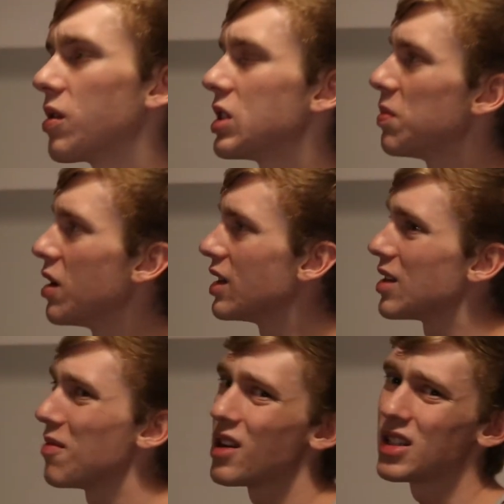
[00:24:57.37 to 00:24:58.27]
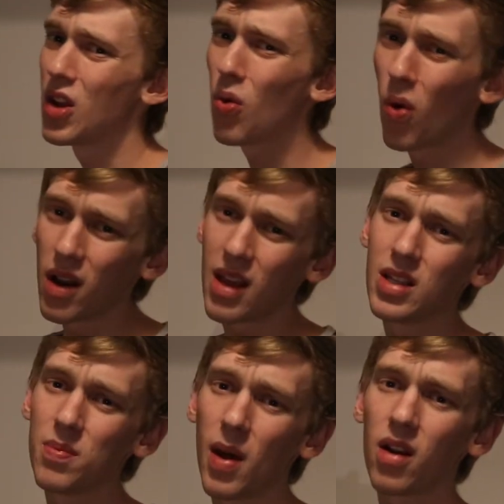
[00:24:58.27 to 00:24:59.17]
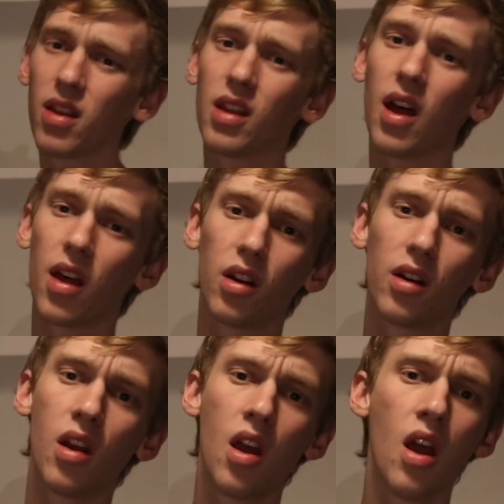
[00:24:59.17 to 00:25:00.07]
experience. I'm not saying one is better than the other.